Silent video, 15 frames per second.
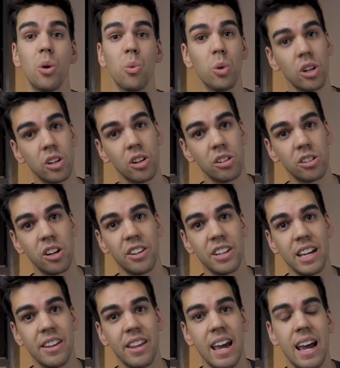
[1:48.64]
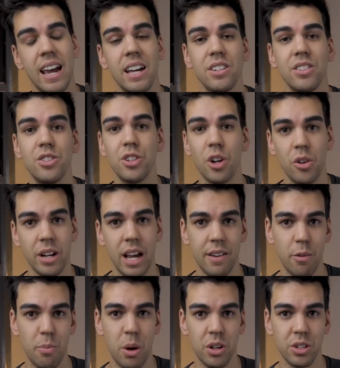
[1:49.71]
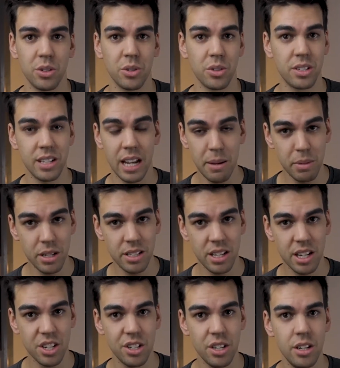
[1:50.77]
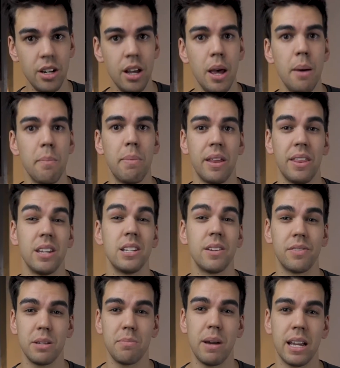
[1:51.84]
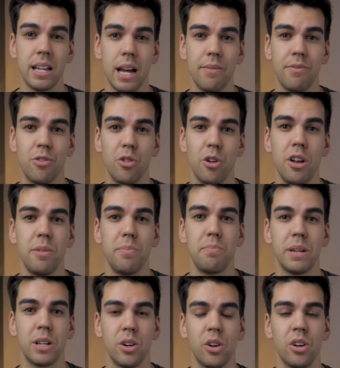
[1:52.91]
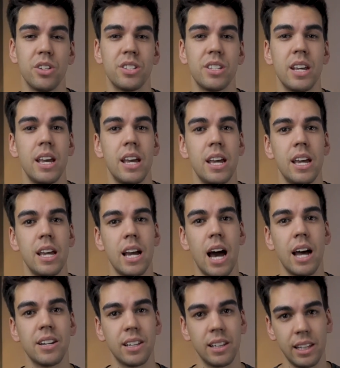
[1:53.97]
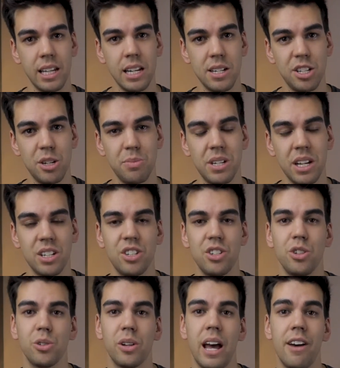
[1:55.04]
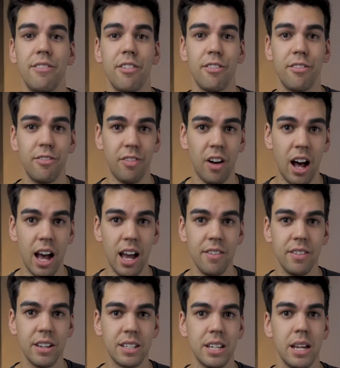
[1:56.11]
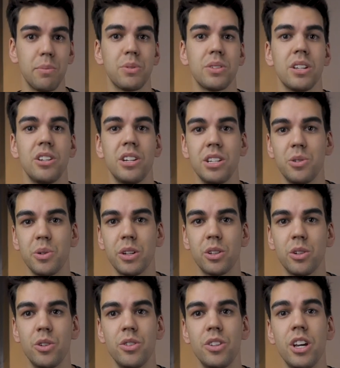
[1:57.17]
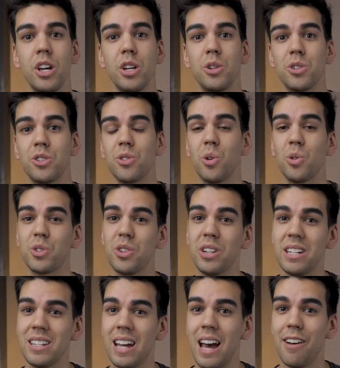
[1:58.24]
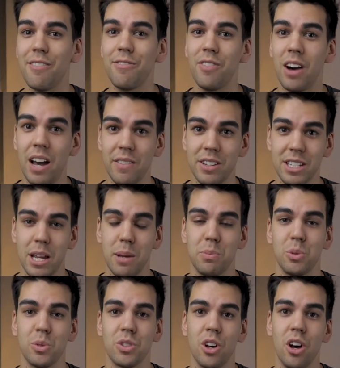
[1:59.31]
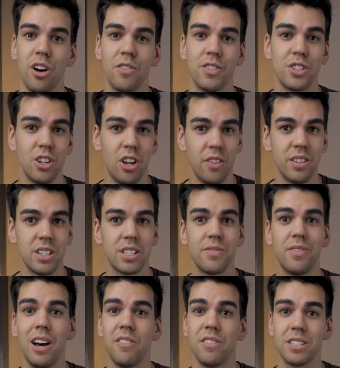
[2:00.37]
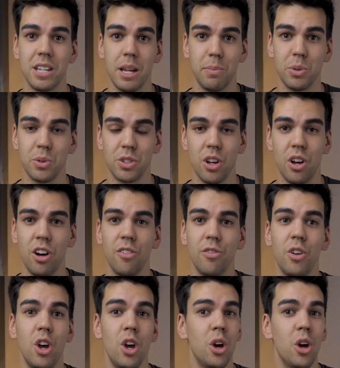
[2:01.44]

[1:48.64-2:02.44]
Wollongong, on the other hand, don't have a personal statement section, but they definitely make up for it because under the leadership section, you'll have 5 examples that you need to include. You'll also need to have 5 examples of service, 5 examples of